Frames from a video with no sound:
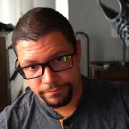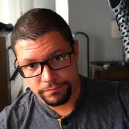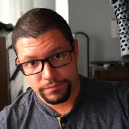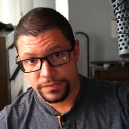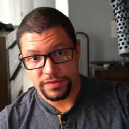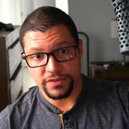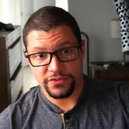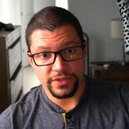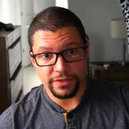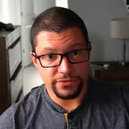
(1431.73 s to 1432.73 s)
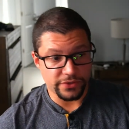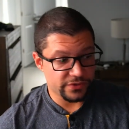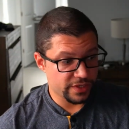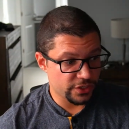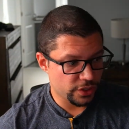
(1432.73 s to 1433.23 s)
this things here
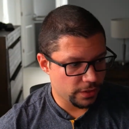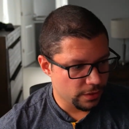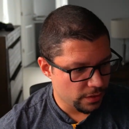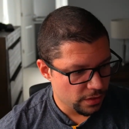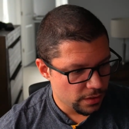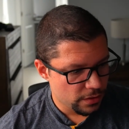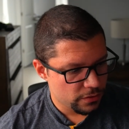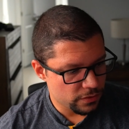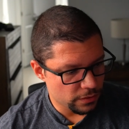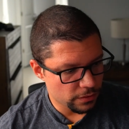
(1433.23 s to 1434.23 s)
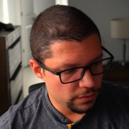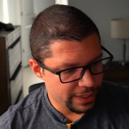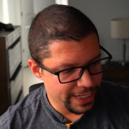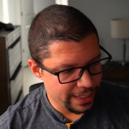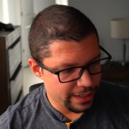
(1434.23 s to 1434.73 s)
essentially. So
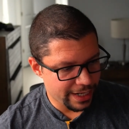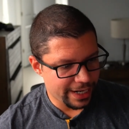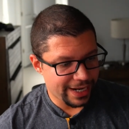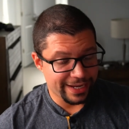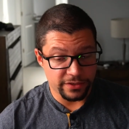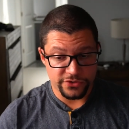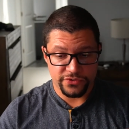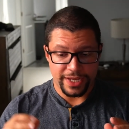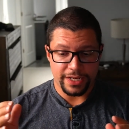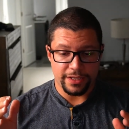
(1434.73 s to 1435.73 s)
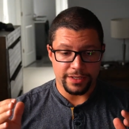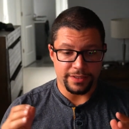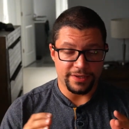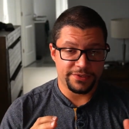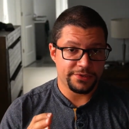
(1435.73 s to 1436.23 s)
again, I, I understand it does
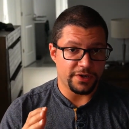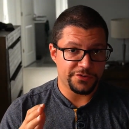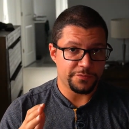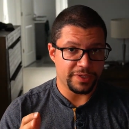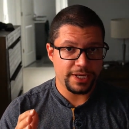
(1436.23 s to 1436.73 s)
cost money,